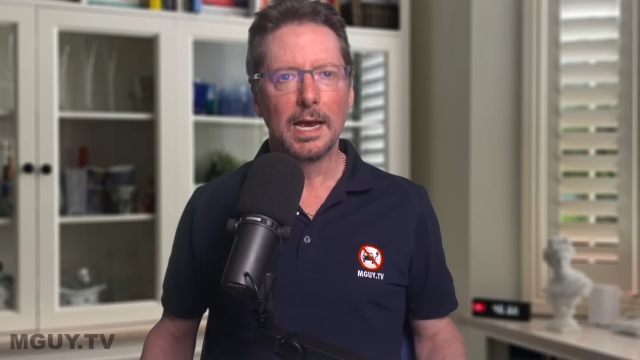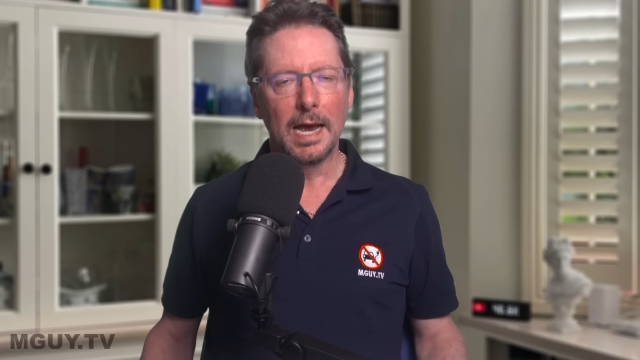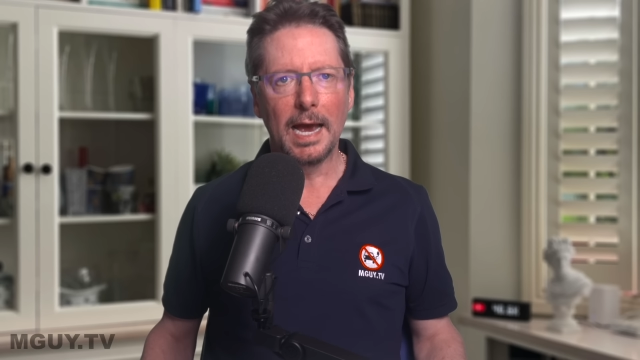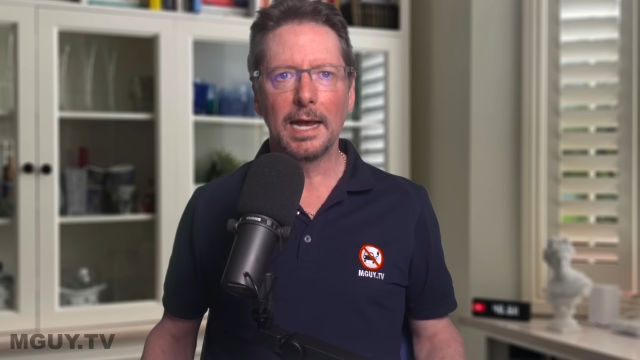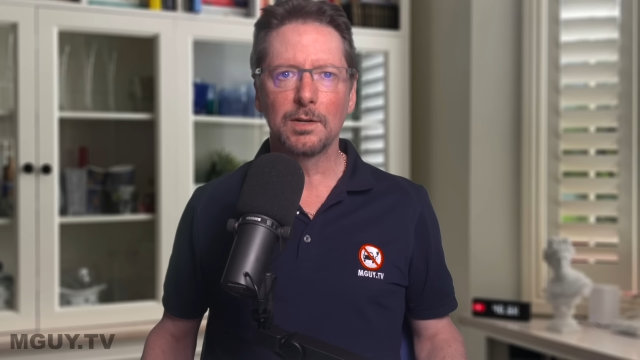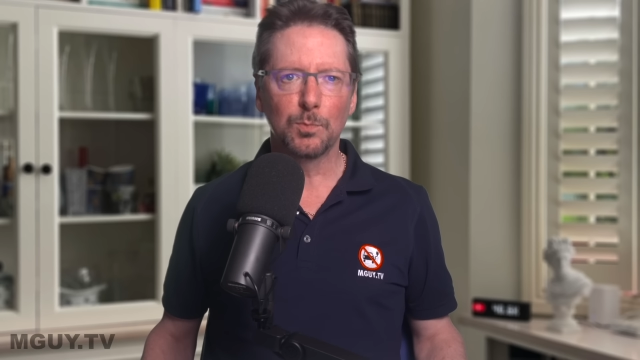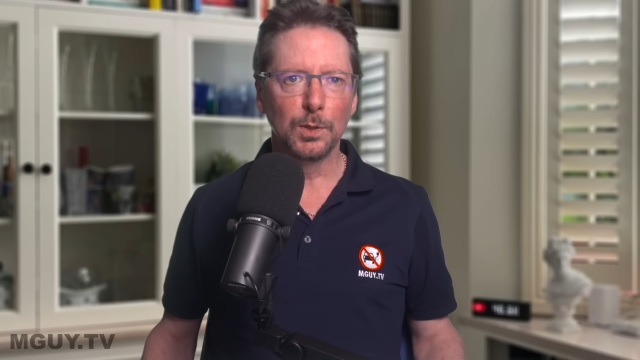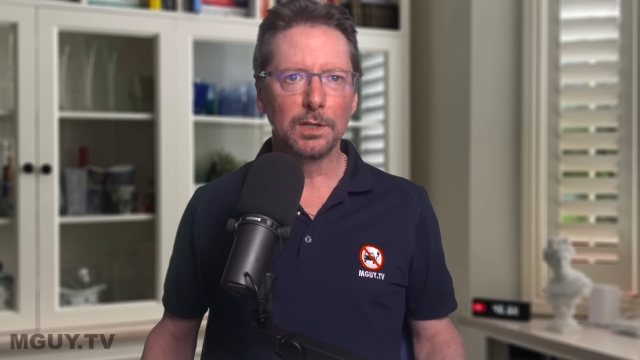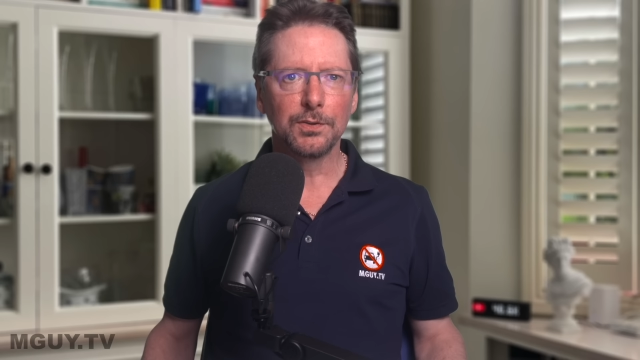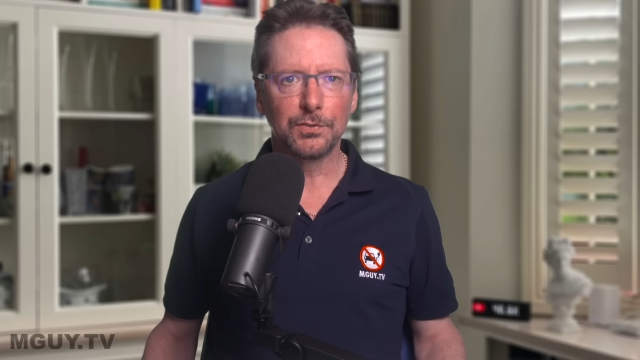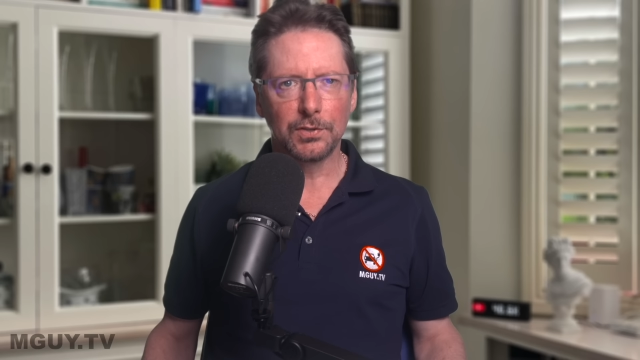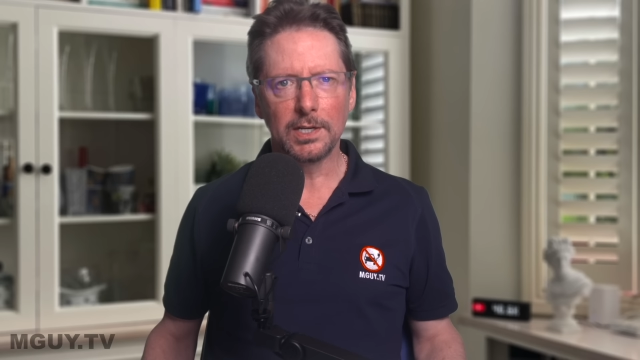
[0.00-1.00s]
and we'll
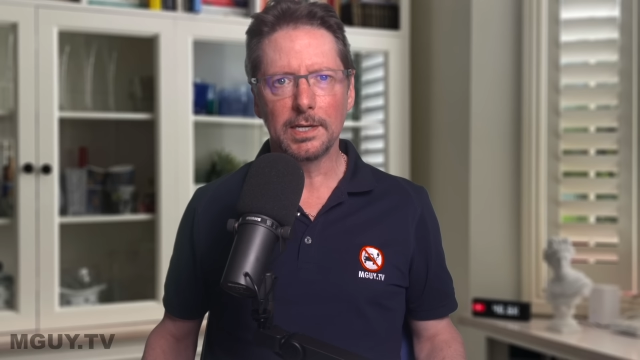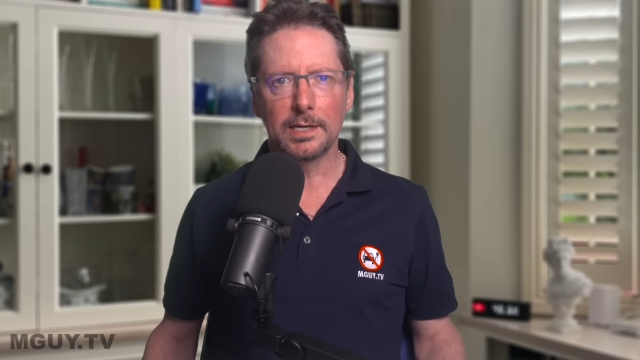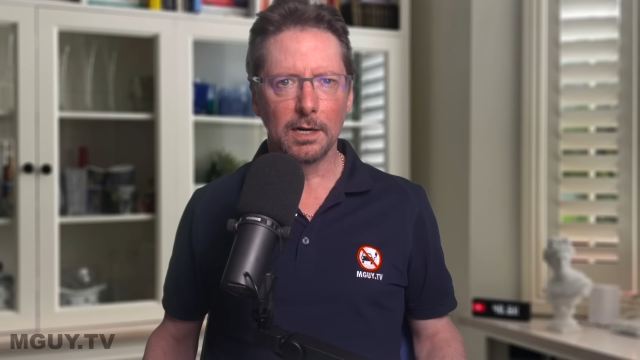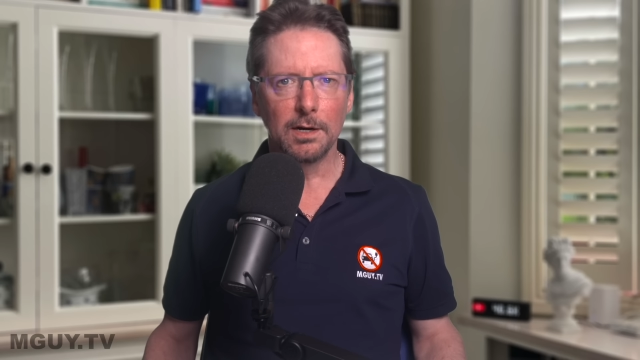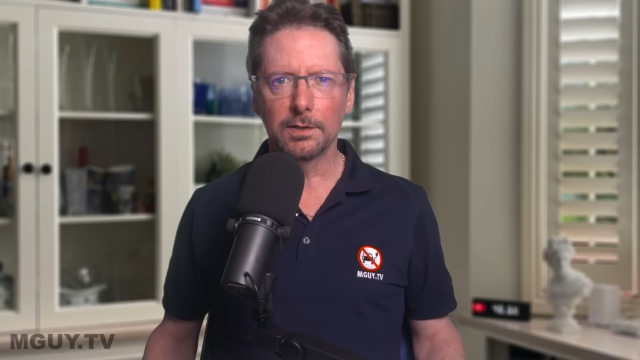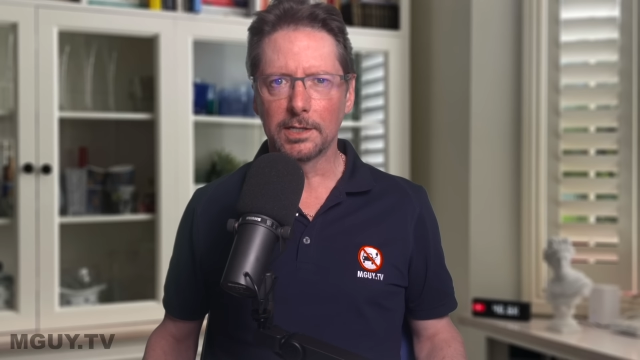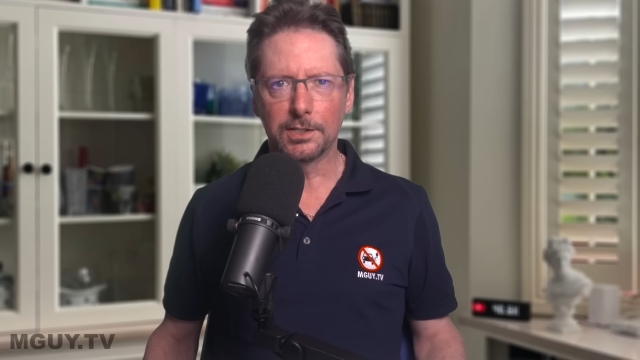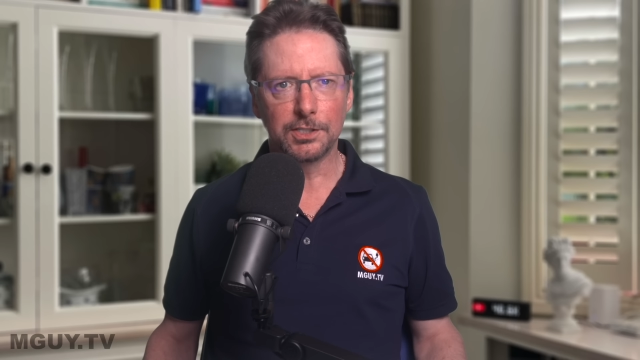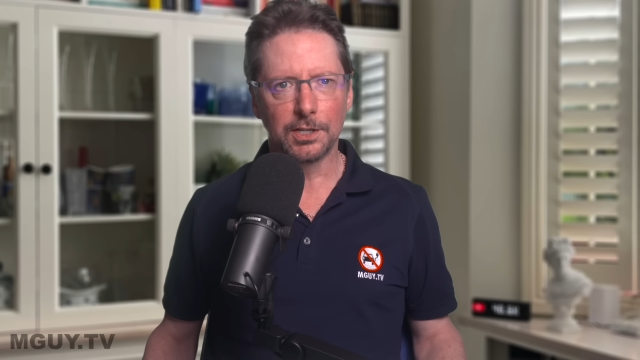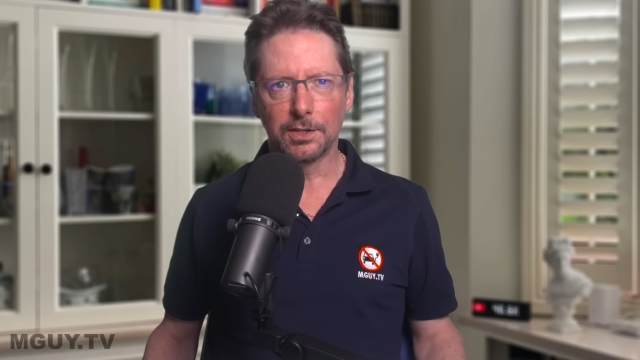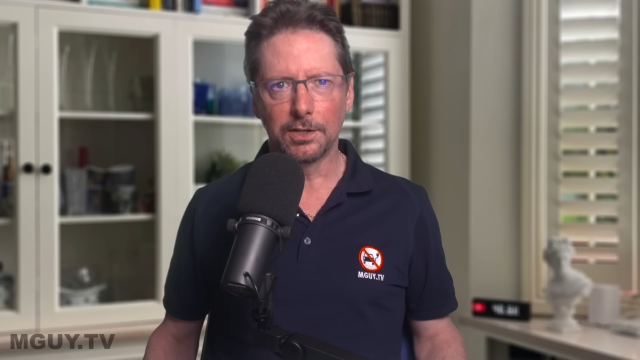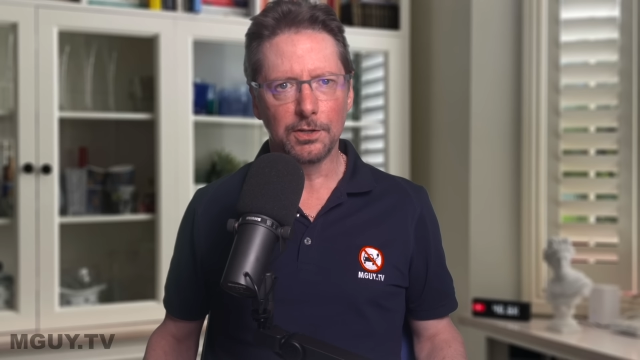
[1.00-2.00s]
see carnage
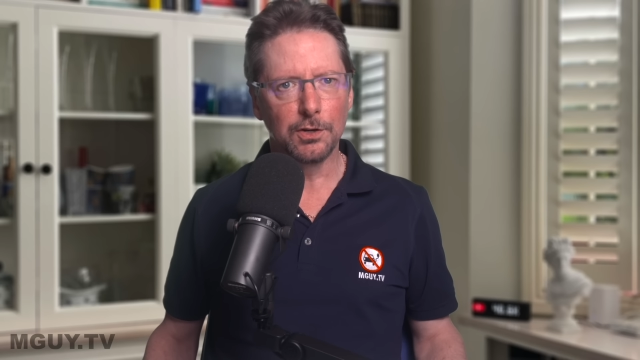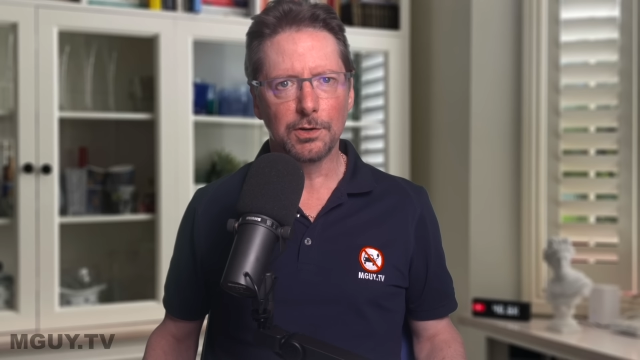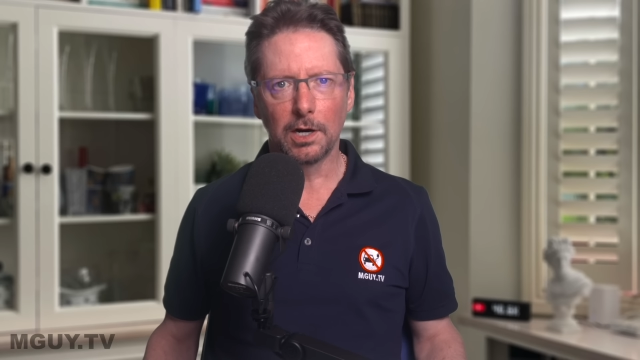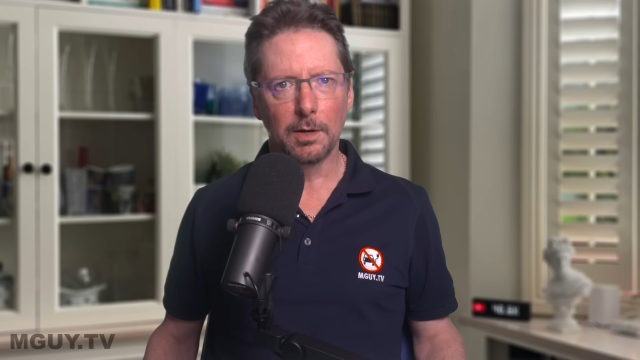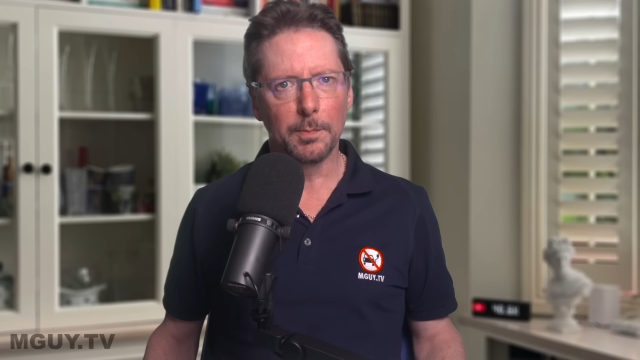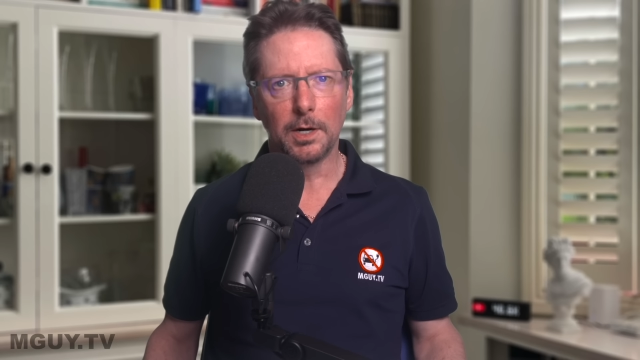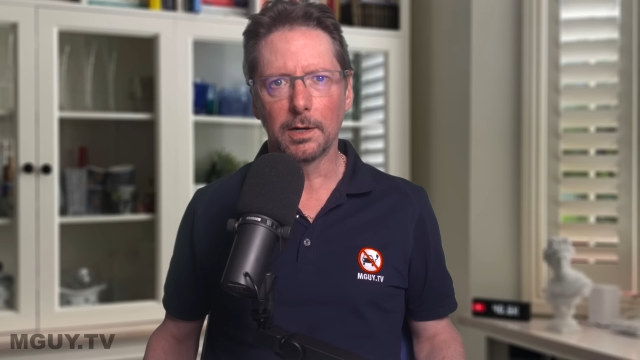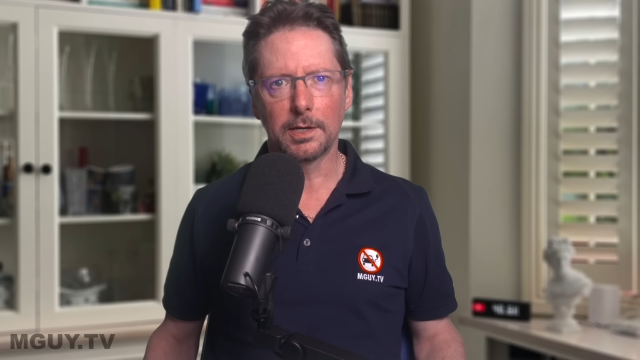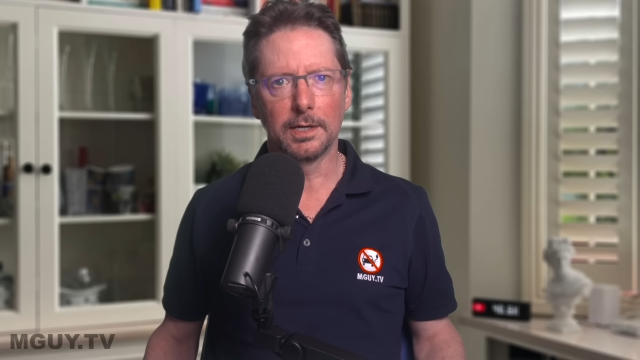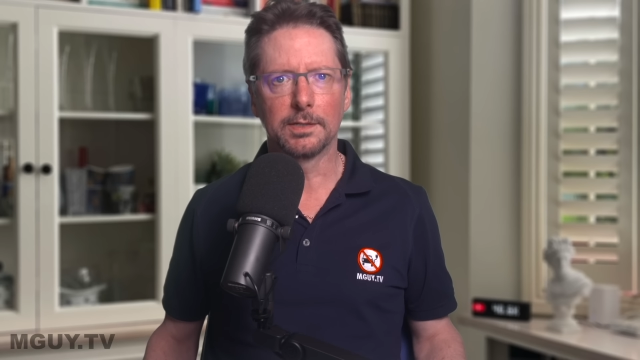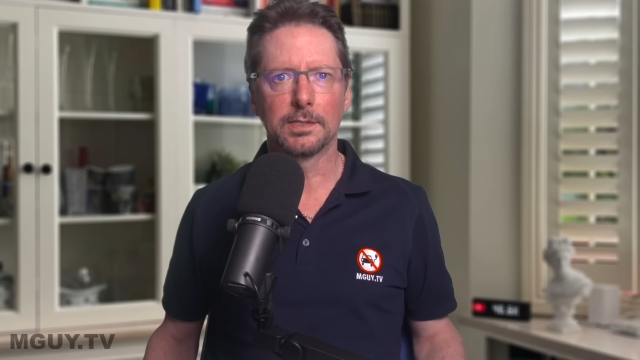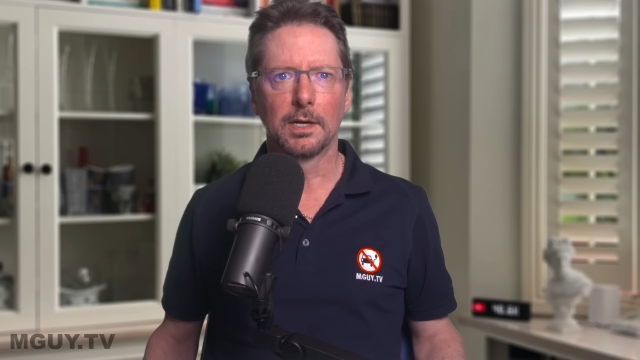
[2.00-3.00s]
in the new car
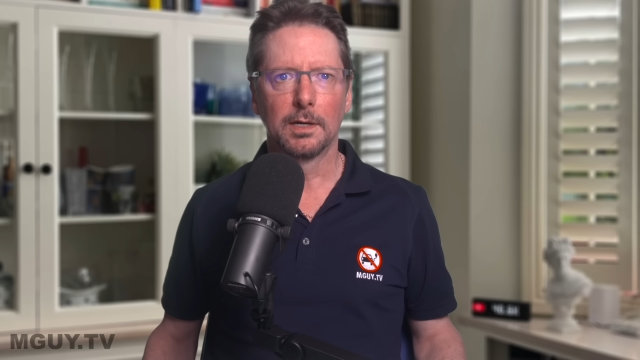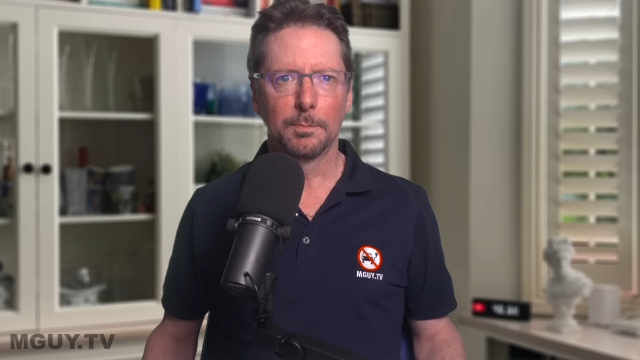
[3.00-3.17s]
market,